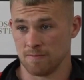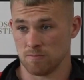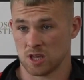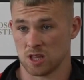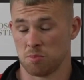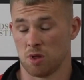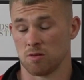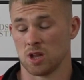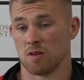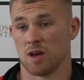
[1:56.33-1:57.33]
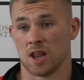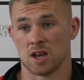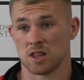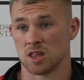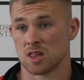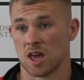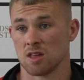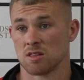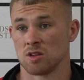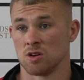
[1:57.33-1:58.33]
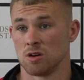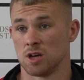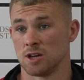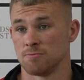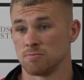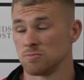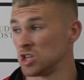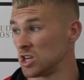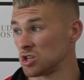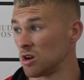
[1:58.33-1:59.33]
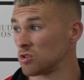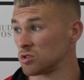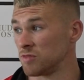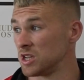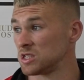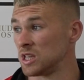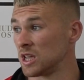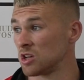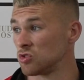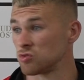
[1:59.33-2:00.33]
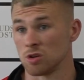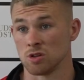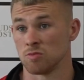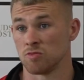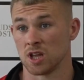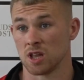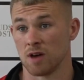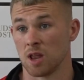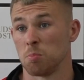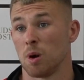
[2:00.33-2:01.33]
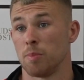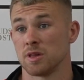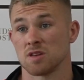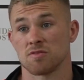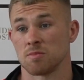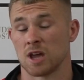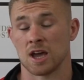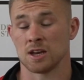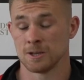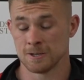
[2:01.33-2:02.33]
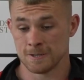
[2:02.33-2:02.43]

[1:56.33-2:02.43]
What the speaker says: Kicked the ball really well, ended the sets, you know. Jake Sherrox and Rich Dean controlled them really well, and Bob Bezic from 9